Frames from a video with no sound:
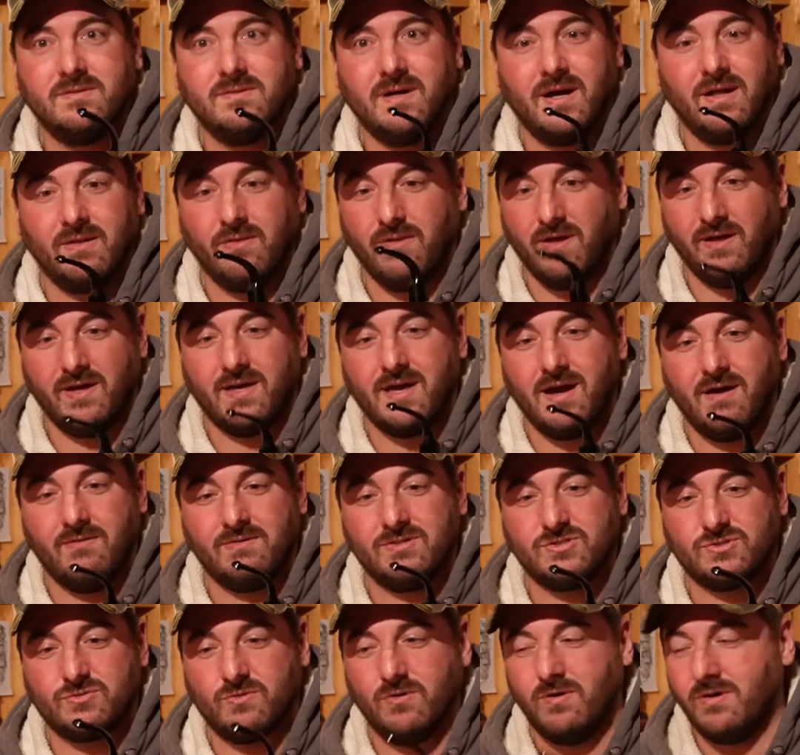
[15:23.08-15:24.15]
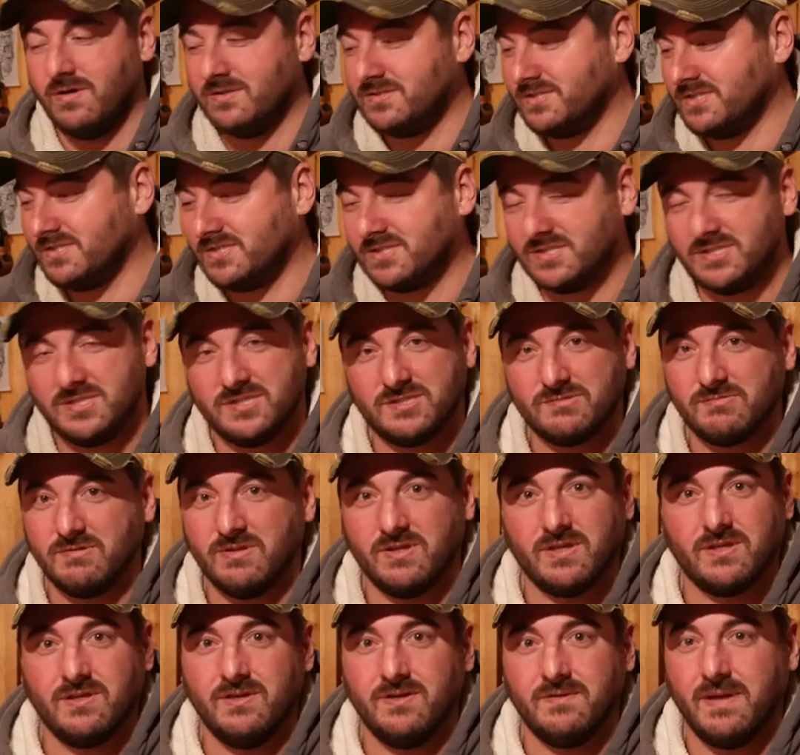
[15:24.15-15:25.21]
I like how it draws. It's just
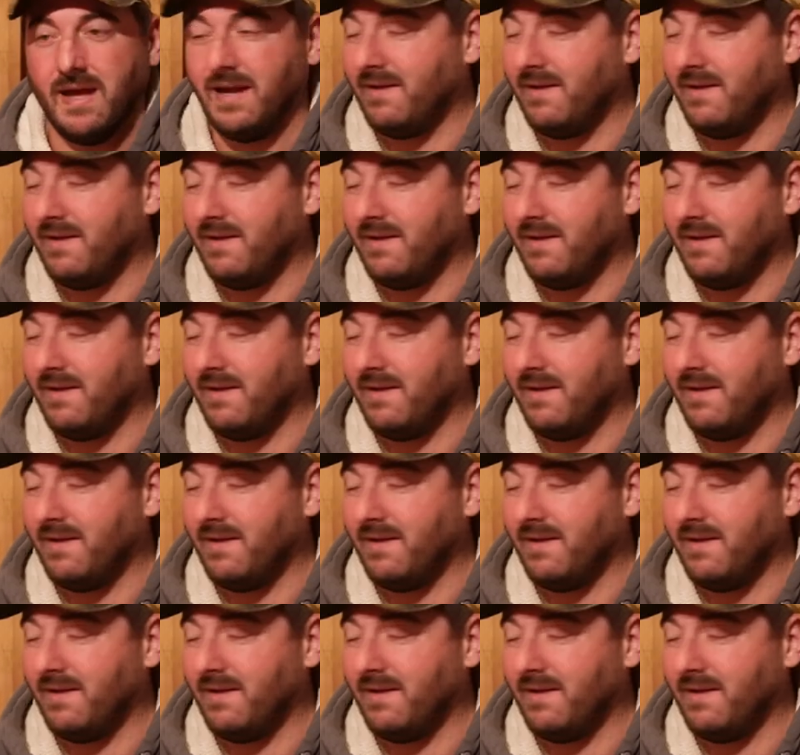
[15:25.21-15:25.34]
really good.